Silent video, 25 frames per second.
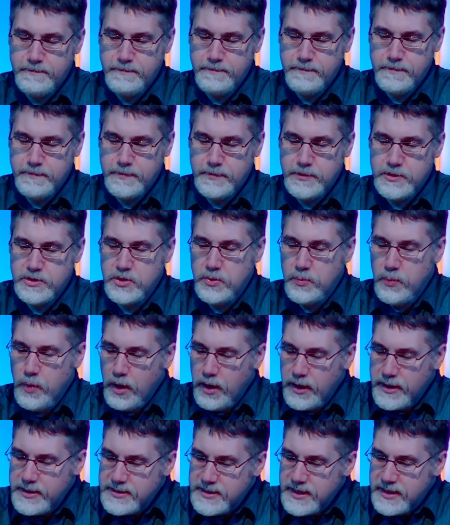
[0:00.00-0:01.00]
So
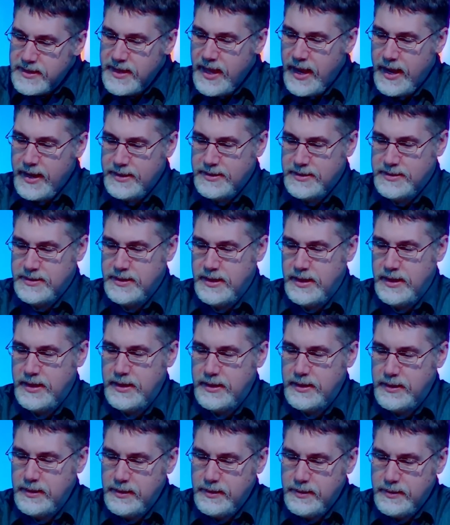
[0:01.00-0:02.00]
what is the next
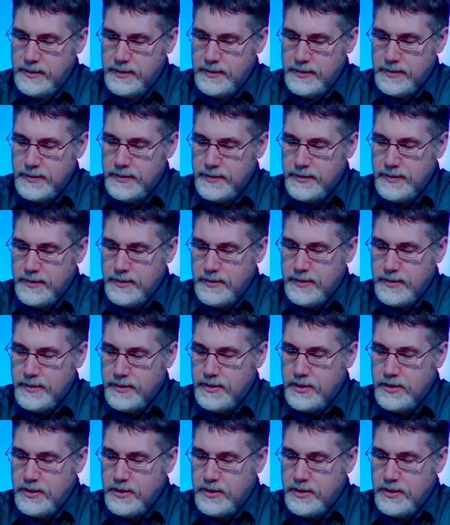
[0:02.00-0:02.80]
thing that